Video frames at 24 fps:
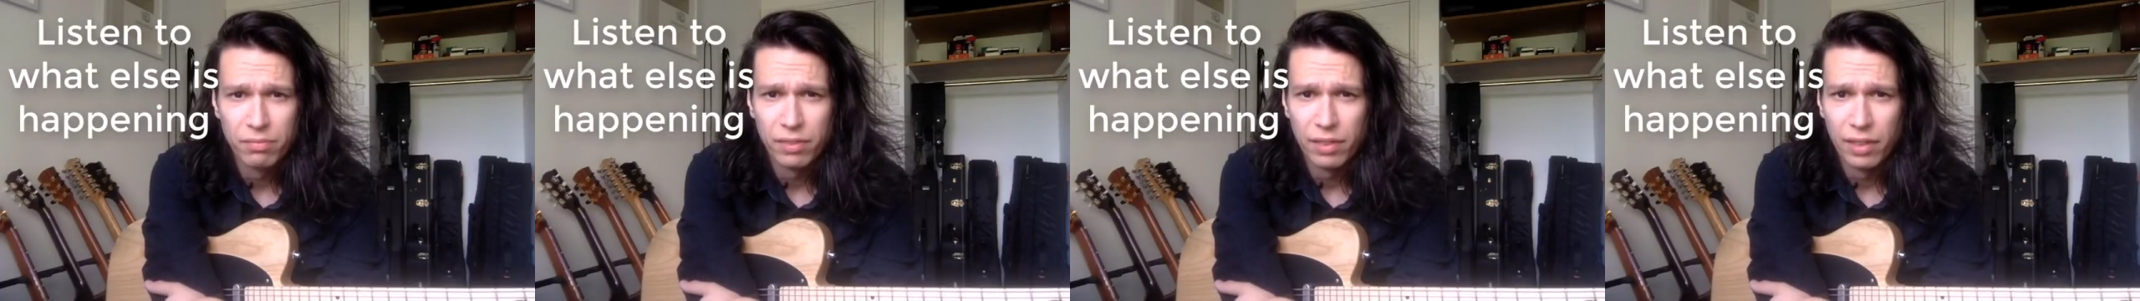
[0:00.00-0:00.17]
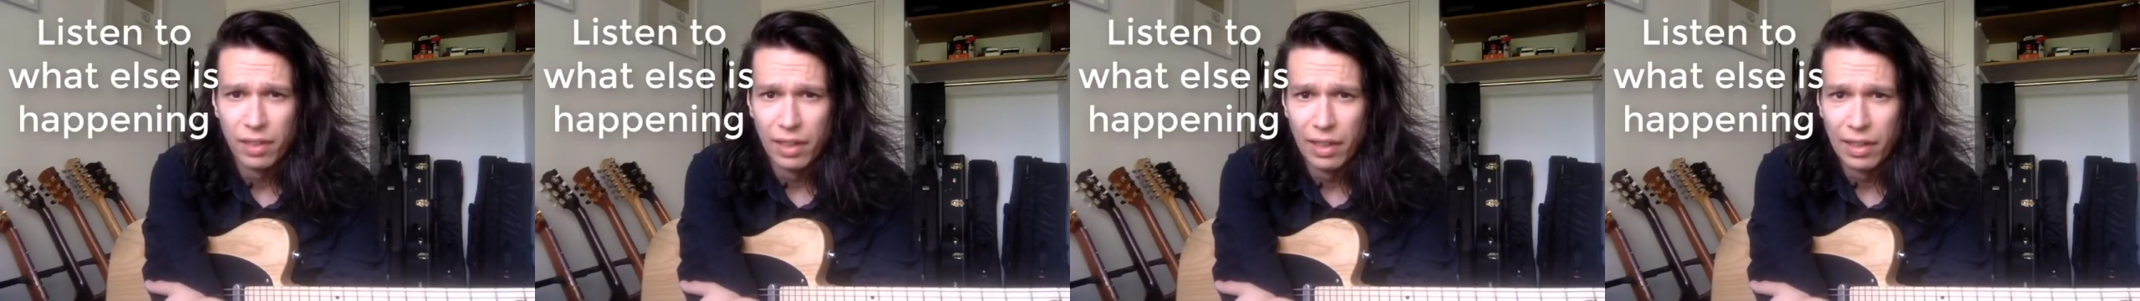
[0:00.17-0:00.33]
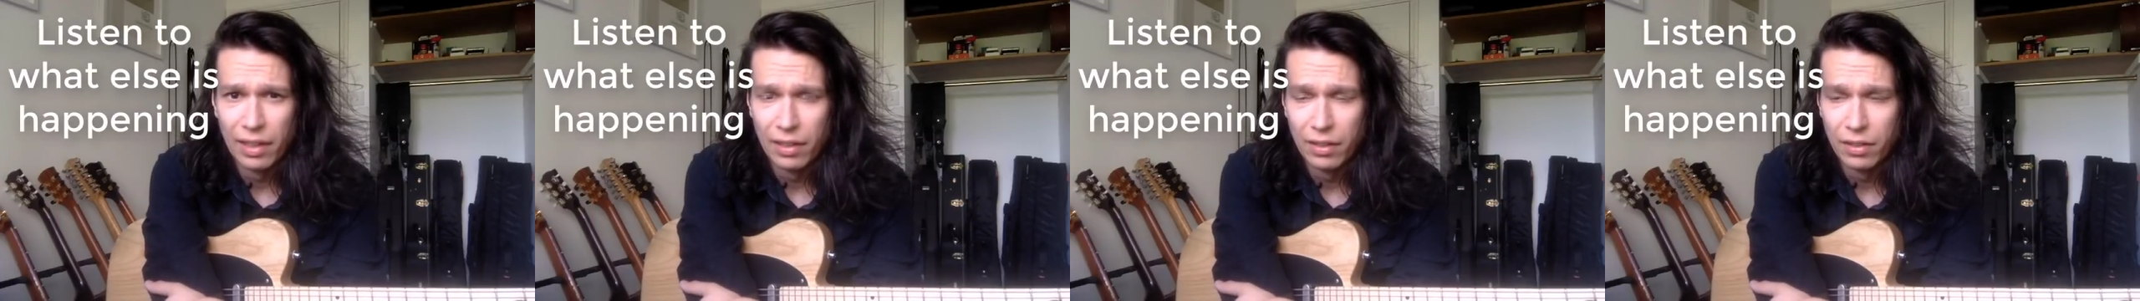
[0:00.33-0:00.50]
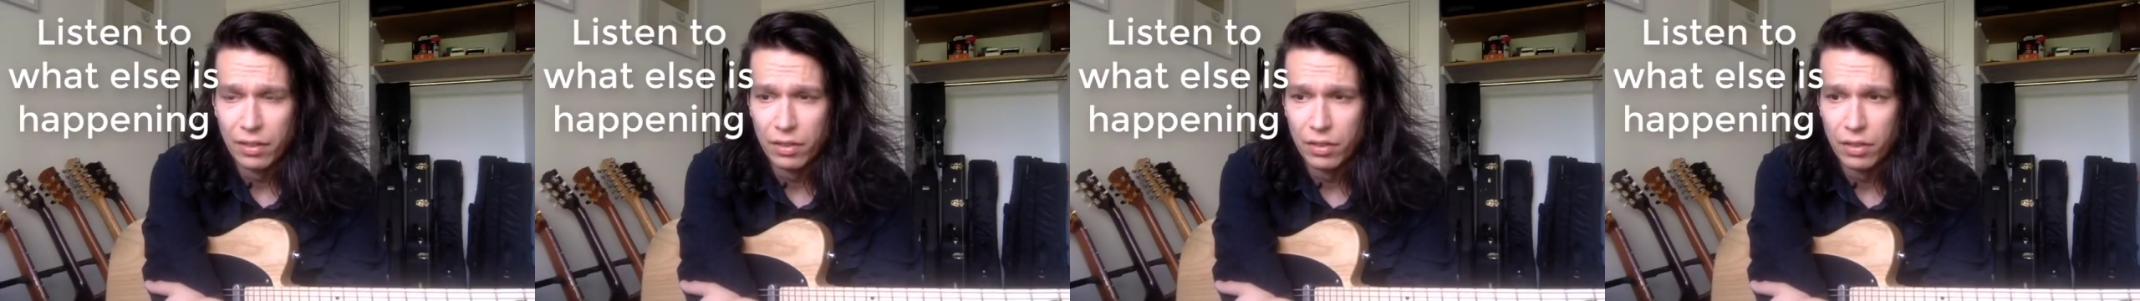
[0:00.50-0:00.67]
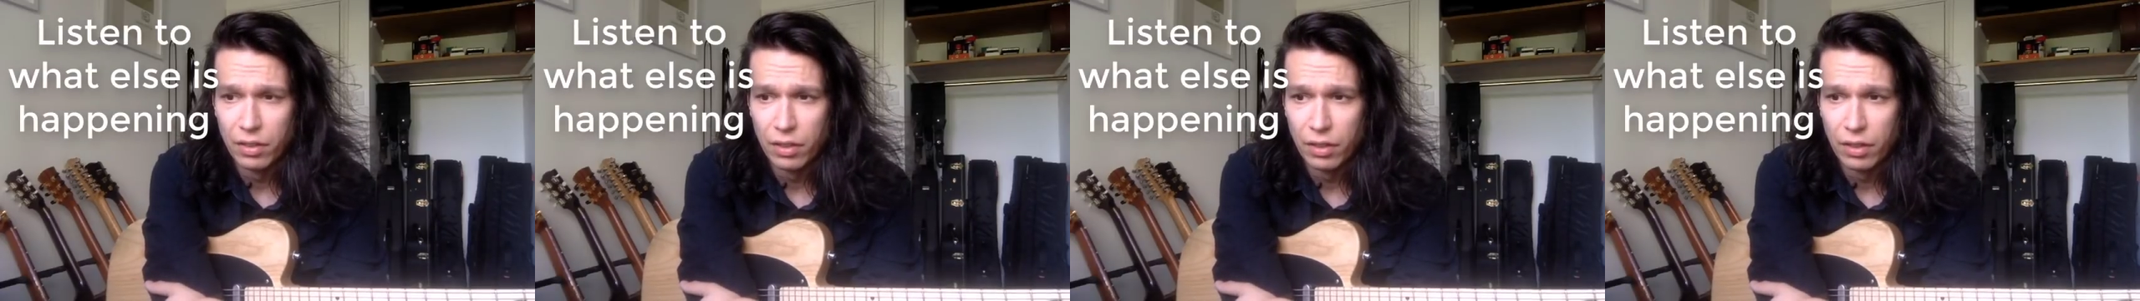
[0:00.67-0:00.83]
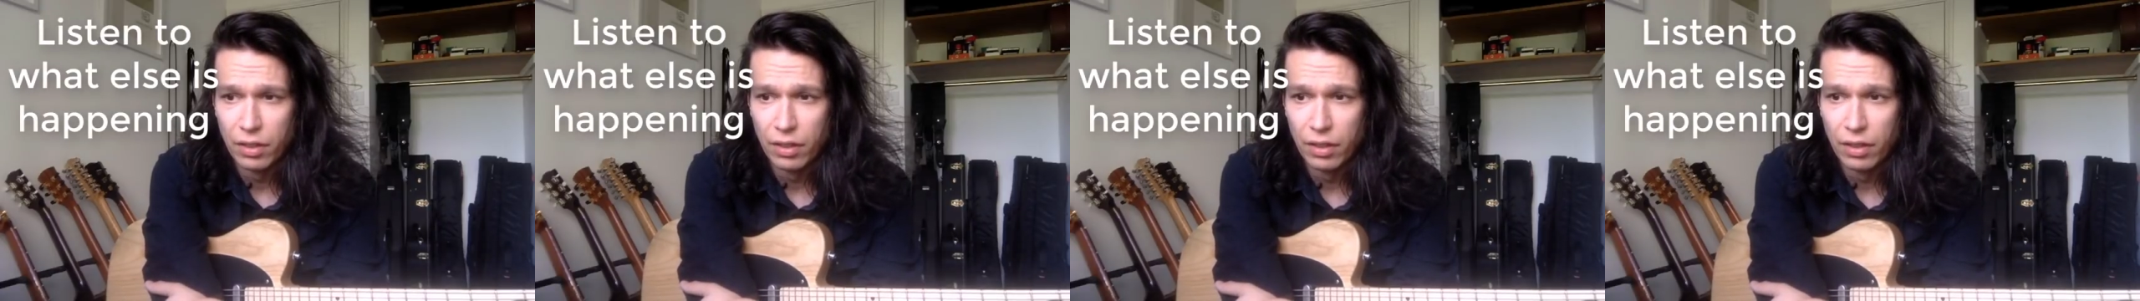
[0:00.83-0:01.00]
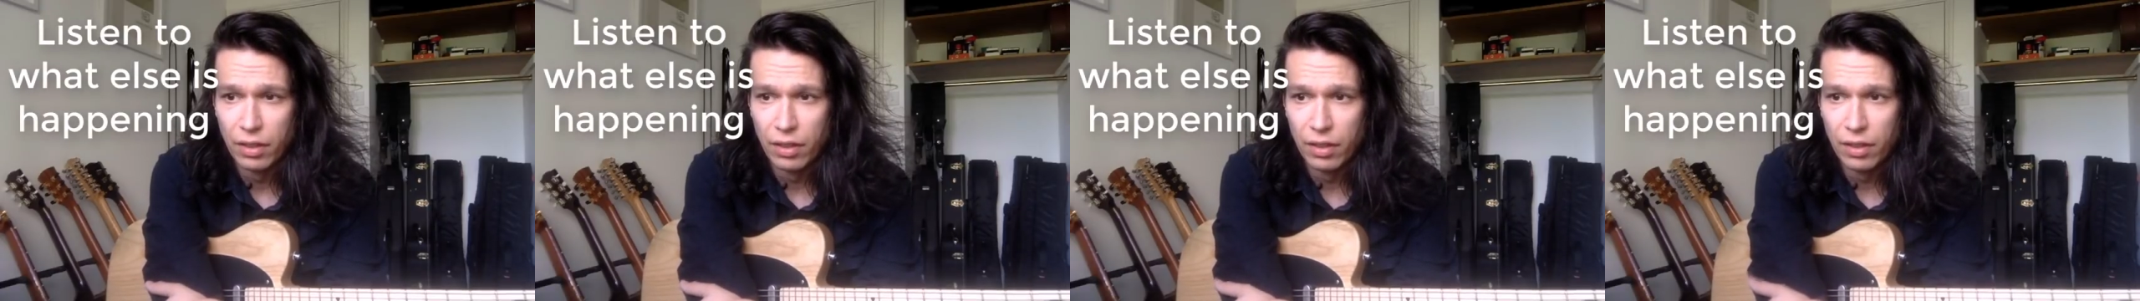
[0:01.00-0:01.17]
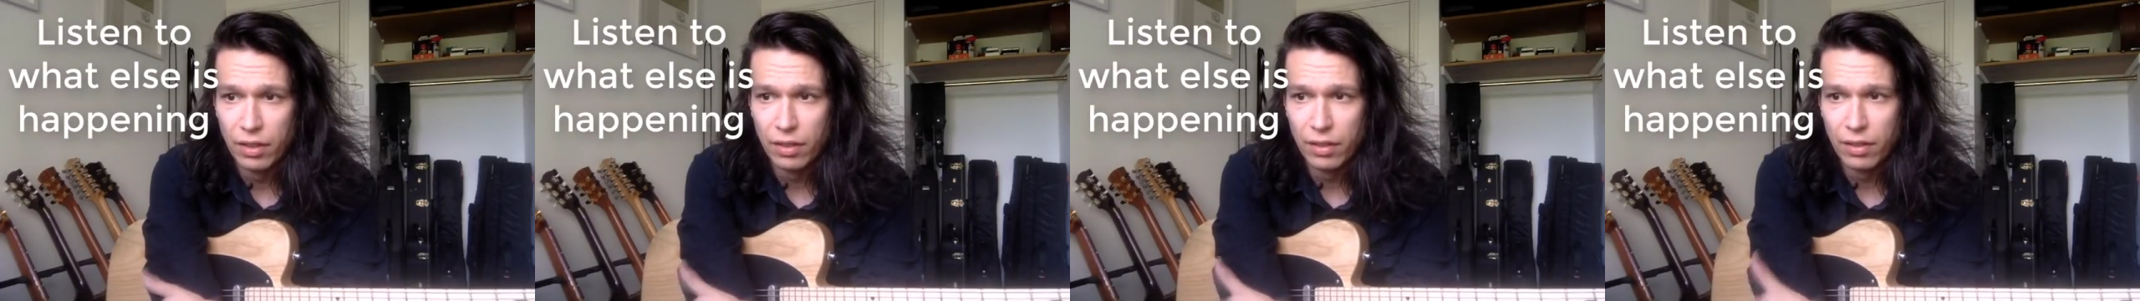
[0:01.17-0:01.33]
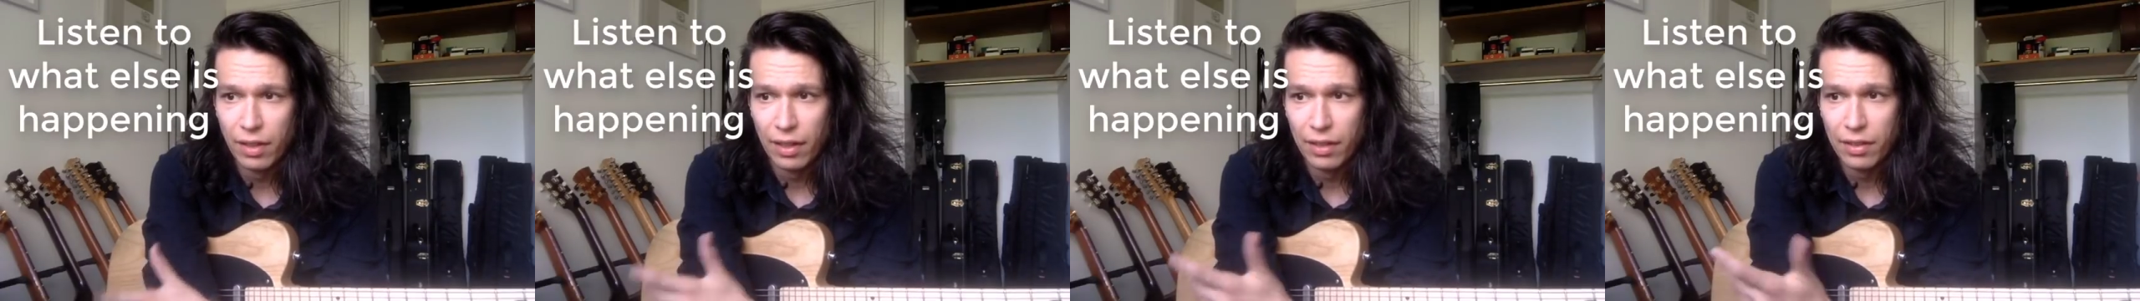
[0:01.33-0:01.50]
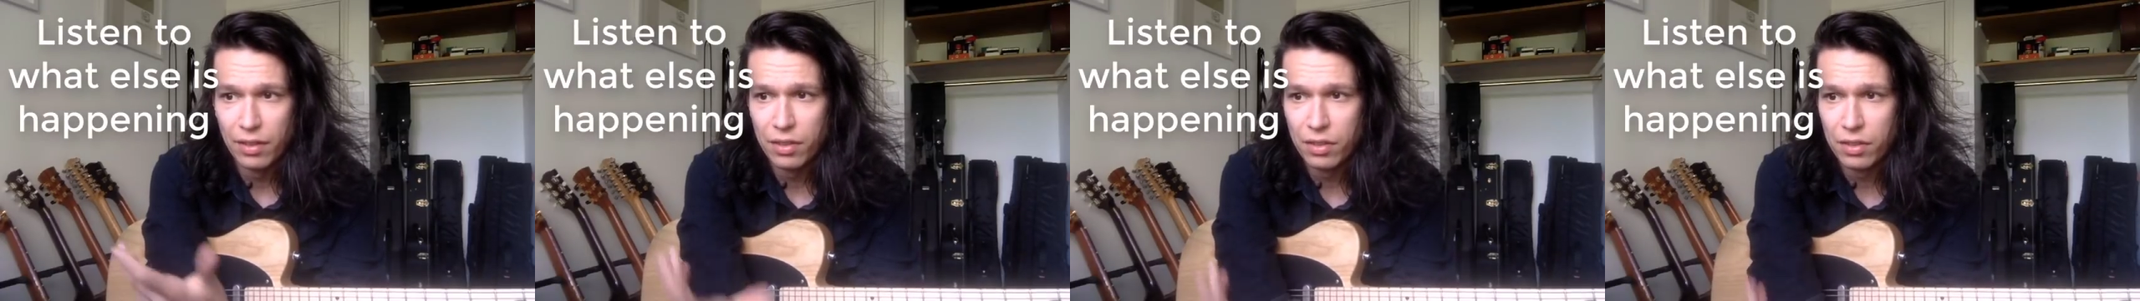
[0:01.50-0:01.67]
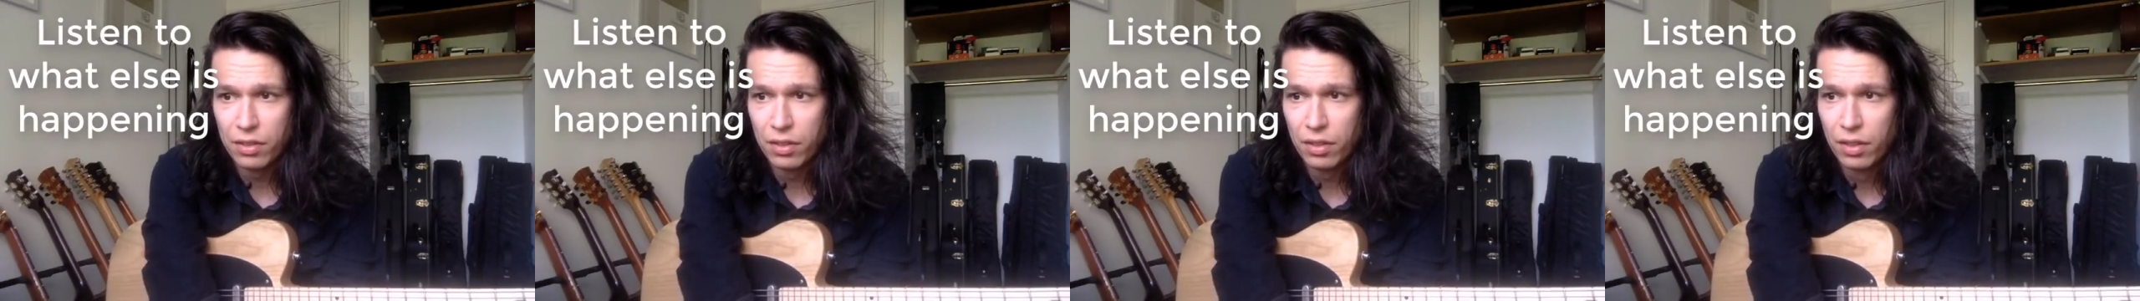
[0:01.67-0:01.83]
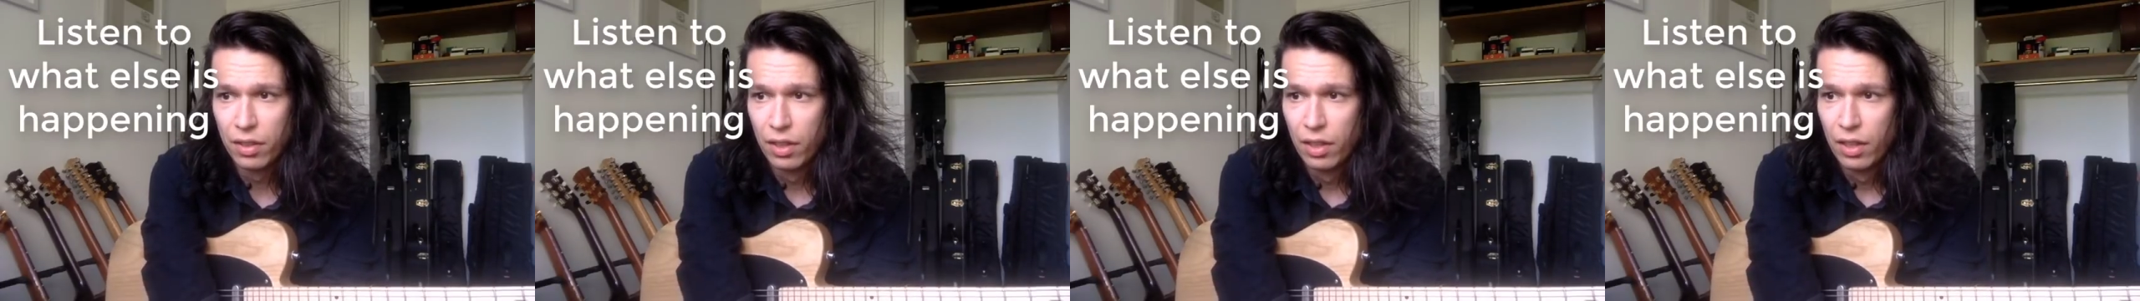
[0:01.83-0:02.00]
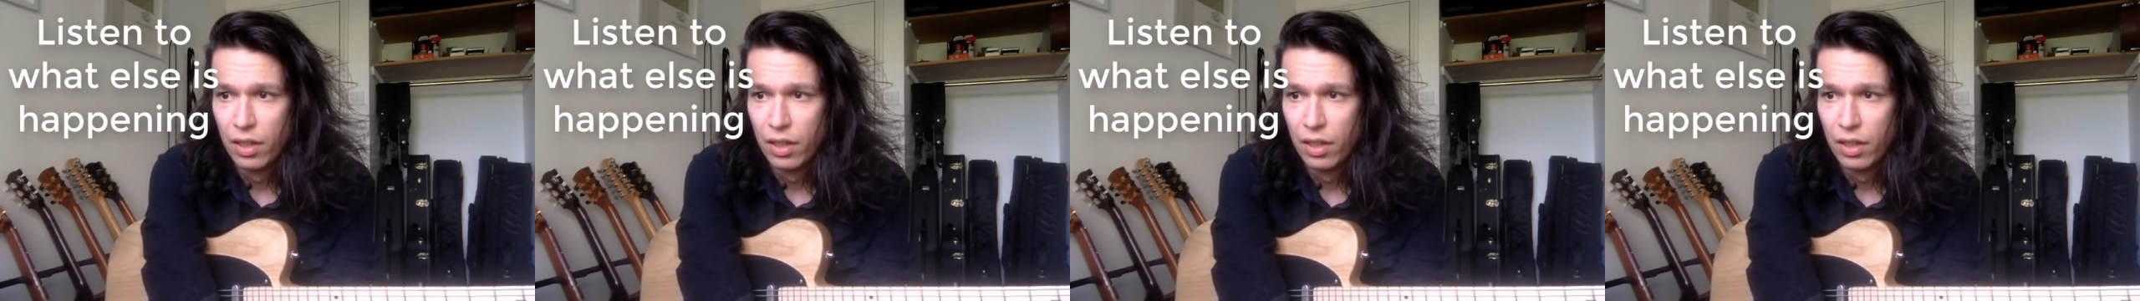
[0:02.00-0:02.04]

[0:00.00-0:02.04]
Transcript: and that's